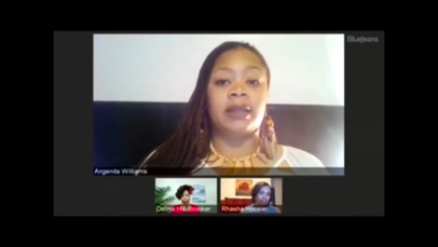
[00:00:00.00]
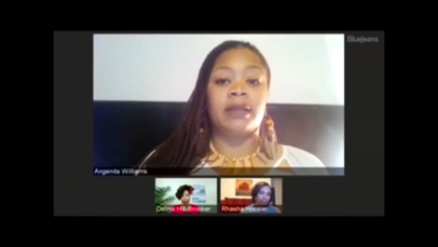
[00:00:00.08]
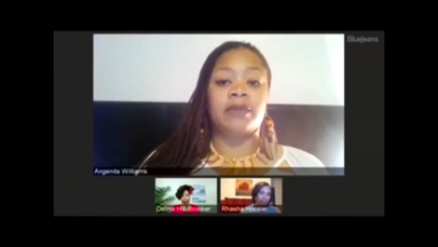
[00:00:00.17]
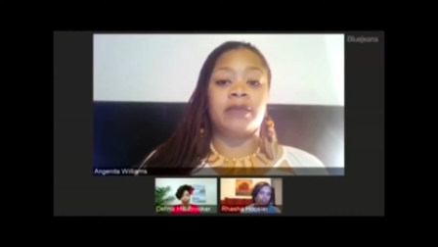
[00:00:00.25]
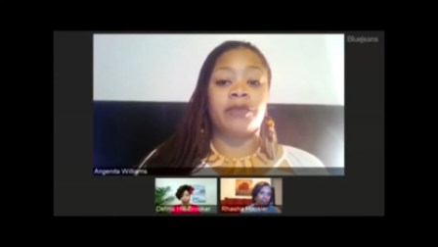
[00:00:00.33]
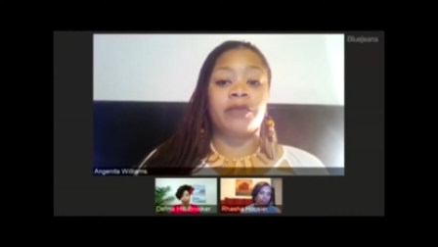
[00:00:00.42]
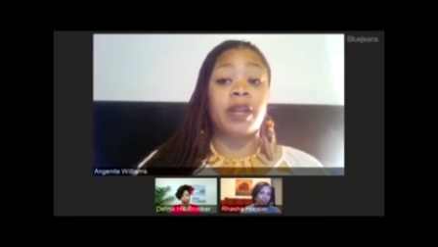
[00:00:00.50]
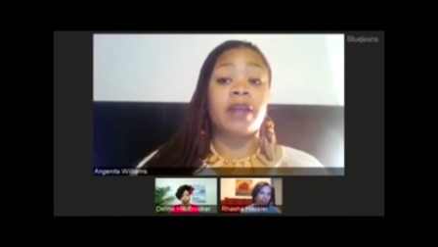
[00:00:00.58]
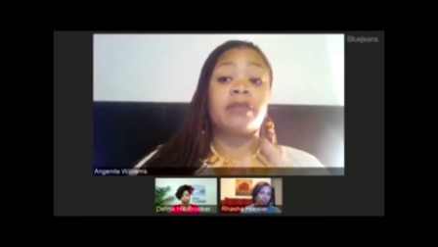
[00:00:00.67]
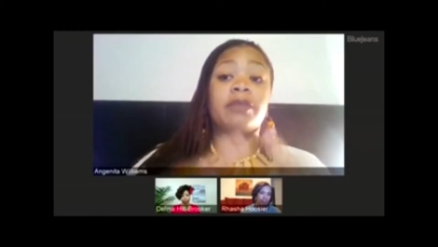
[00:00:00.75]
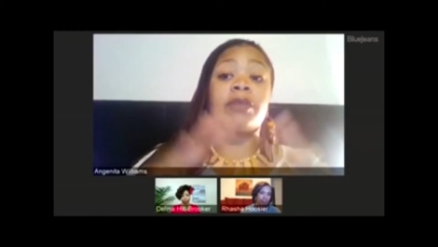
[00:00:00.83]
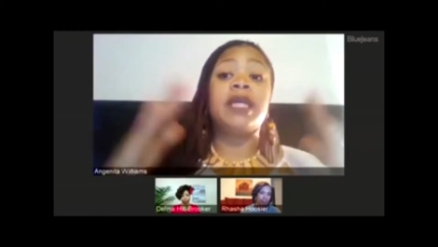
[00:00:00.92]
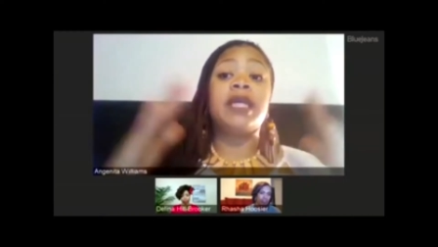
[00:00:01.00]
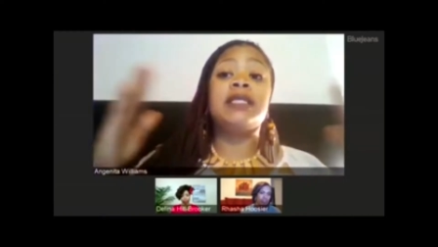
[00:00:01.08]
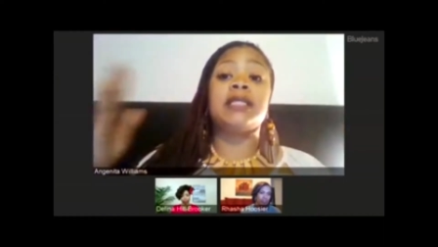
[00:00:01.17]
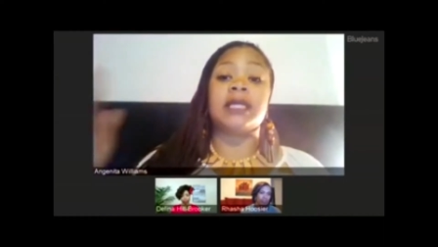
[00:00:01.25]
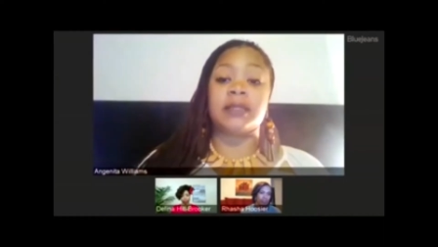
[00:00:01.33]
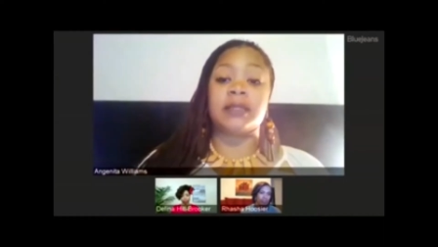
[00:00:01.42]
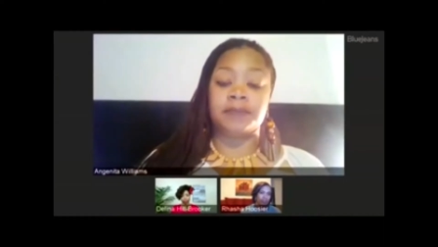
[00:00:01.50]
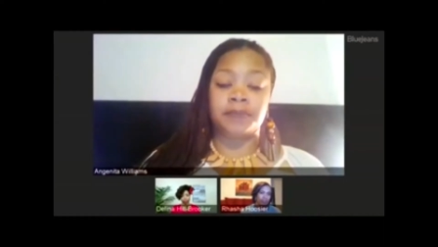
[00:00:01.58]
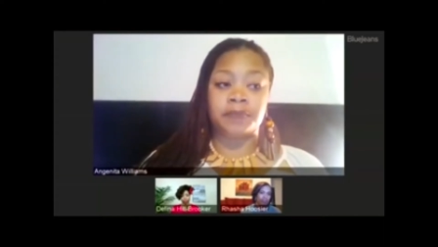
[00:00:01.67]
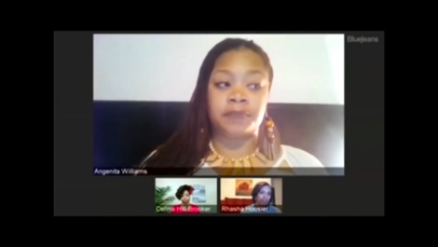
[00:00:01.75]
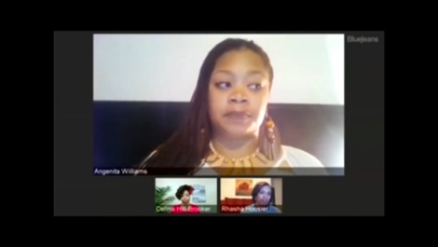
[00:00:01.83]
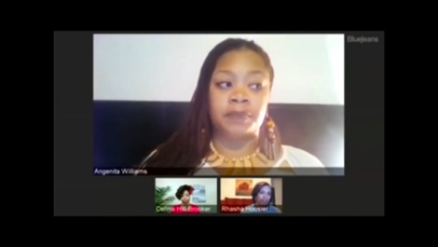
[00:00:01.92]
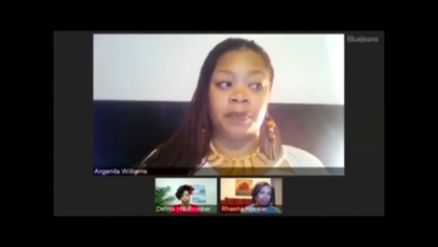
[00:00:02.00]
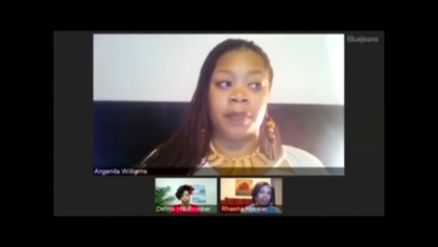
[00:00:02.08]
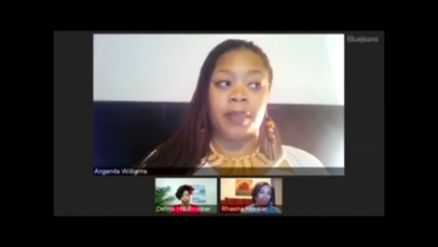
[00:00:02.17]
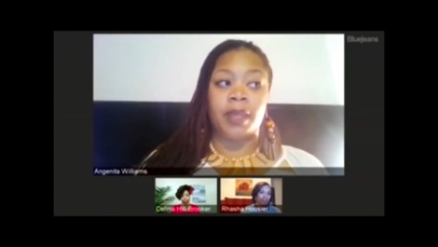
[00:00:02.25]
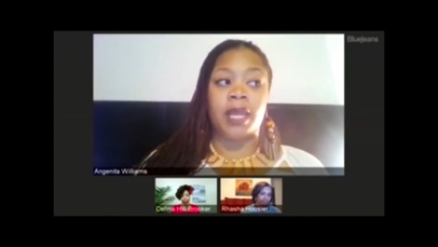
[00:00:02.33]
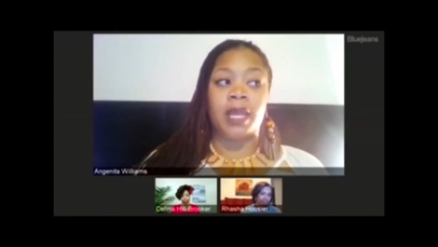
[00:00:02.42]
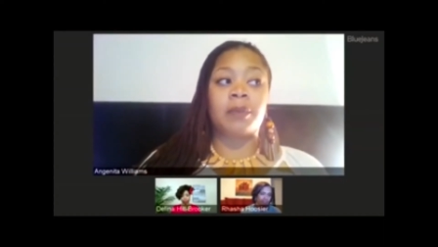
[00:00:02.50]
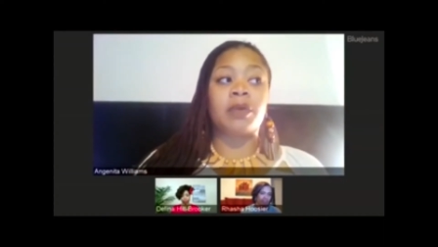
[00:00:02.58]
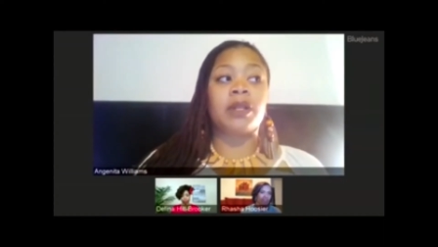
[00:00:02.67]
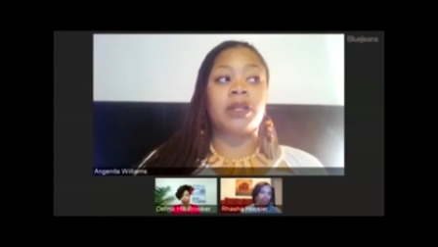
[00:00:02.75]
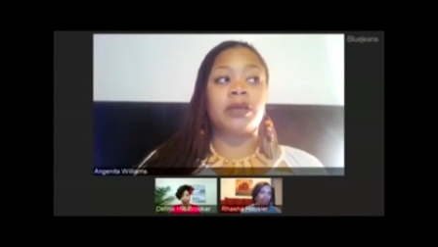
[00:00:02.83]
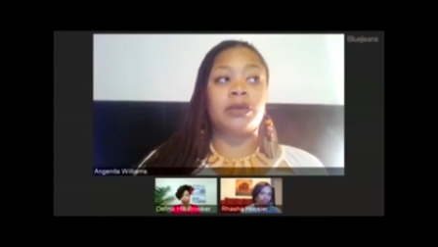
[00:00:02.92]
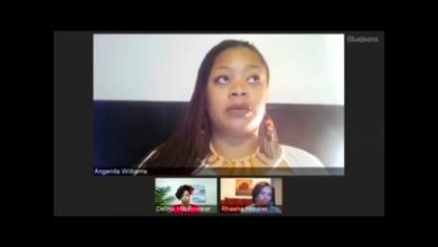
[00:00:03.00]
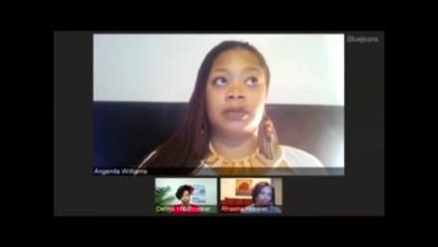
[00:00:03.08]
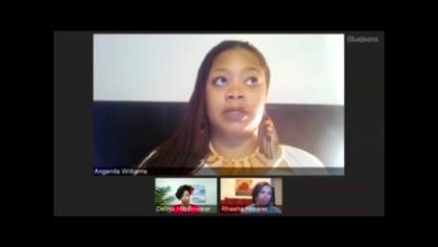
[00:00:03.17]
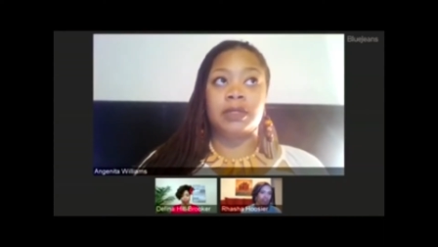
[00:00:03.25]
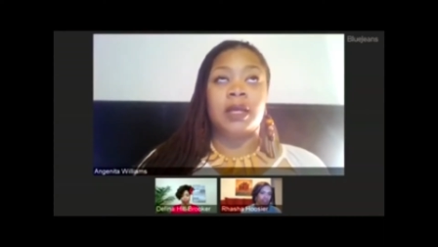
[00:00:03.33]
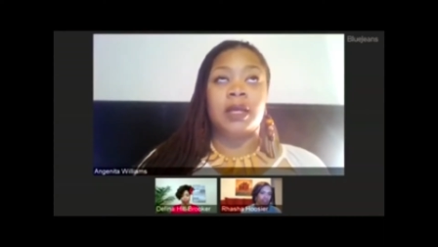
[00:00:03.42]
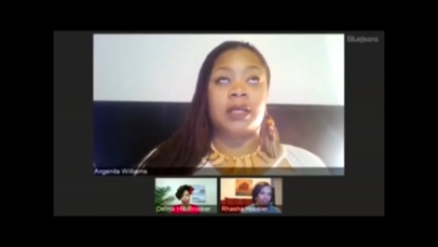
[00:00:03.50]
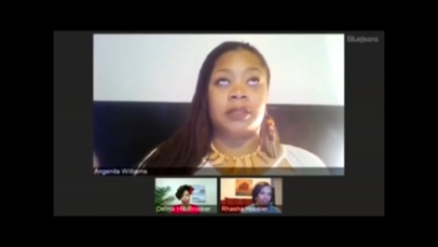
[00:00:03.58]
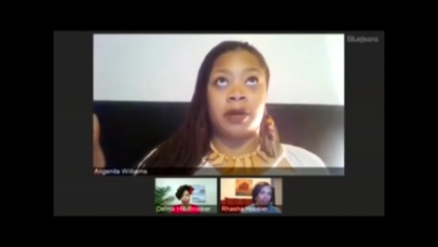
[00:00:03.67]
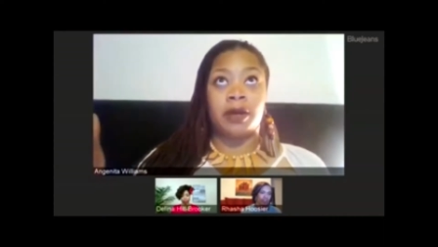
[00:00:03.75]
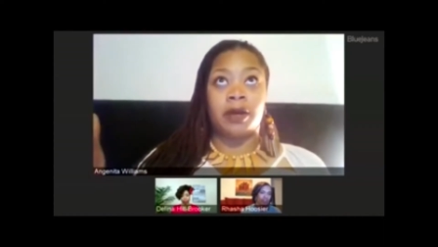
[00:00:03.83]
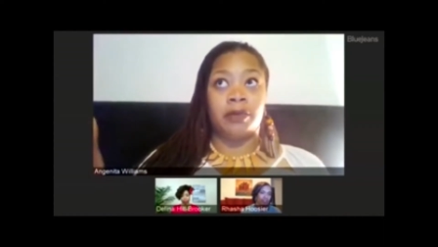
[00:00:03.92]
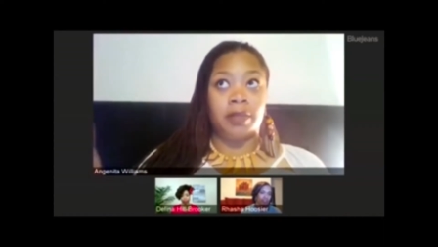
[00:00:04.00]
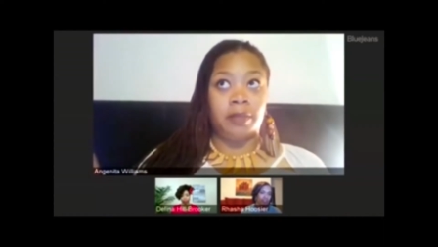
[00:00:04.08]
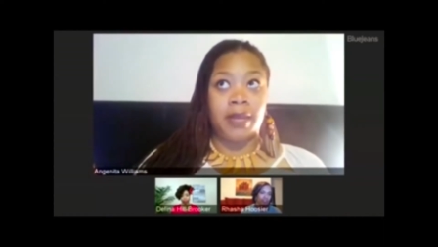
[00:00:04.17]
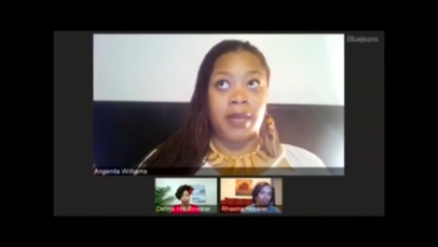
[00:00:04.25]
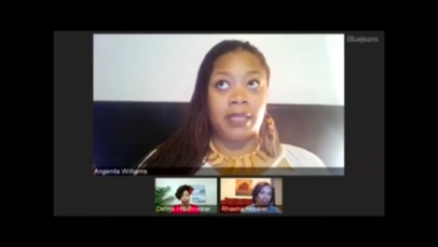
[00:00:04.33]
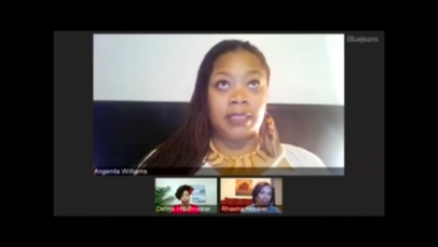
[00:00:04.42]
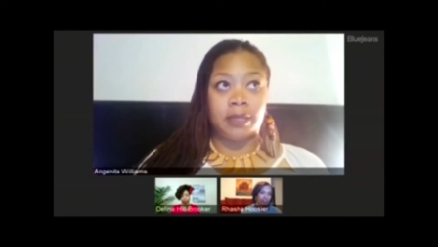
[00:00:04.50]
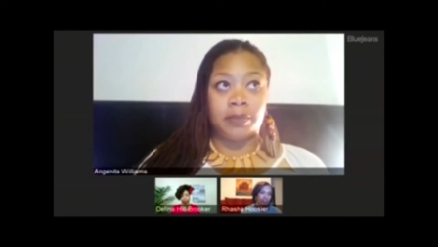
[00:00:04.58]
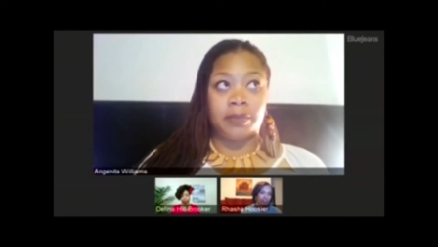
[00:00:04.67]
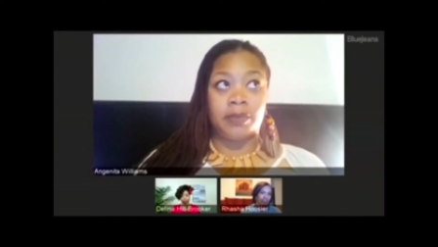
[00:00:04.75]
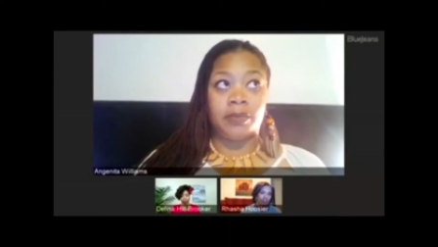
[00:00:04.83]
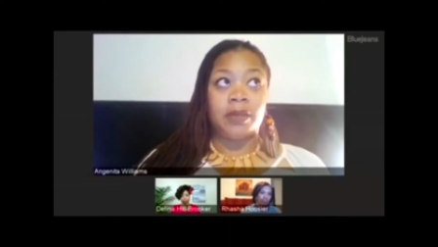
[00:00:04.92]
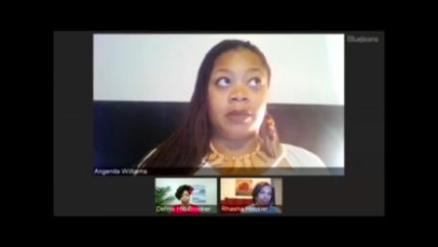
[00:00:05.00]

for whatever reason, and I'm going to use probably a really bad example,